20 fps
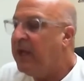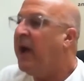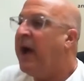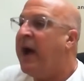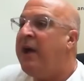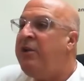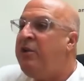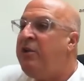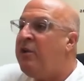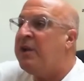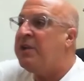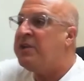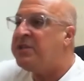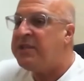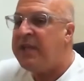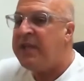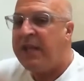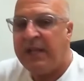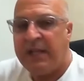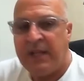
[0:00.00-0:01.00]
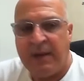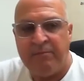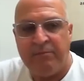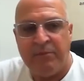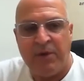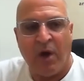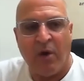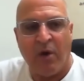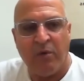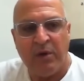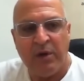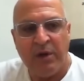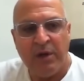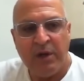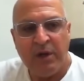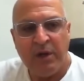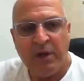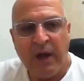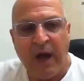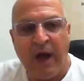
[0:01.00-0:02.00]
how are you going to say to them no?
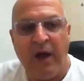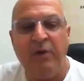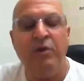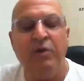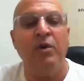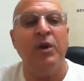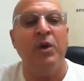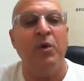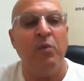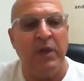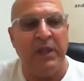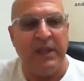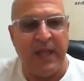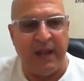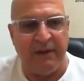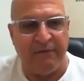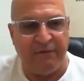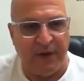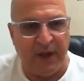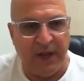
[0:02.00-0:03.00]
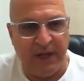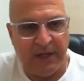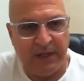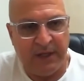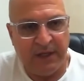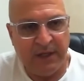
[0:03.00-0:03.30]
How are you going to win that fight?